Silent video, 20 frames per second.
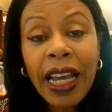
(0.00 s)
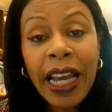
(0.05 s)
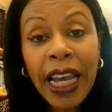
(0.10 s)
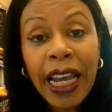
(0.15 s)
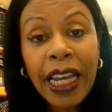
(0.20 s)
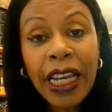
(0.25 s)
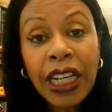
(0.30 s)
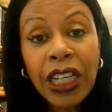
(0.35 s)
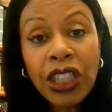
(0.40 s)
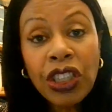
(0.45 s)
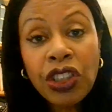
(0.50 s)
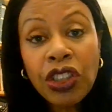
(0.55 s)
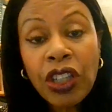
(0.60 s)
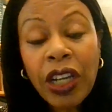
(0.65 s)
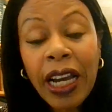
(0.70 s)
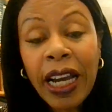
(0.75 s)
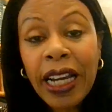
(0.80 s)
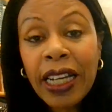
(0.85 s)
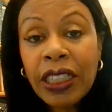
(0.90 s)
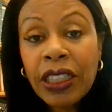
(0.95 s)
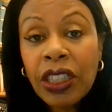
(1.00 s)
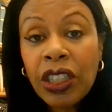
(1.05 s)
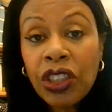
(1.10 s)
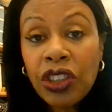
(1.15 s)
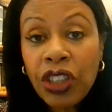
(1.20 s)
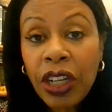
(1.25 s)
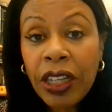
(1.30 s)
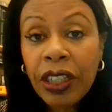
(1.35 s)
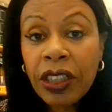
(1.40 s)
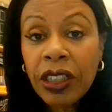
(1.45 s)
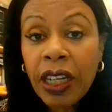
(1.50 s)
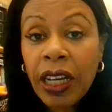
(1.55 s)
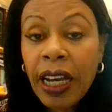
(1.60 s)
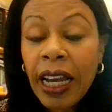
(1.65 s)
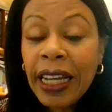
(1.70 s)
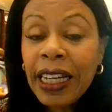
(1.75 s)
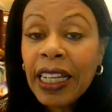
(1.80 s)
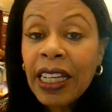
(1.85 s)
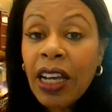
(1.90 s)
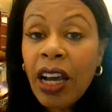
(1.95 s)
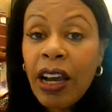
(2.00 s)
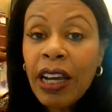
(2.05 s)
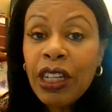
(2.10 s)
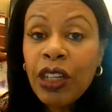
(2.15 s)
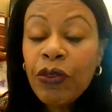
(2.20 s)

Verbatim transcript: age, and gender, and it kind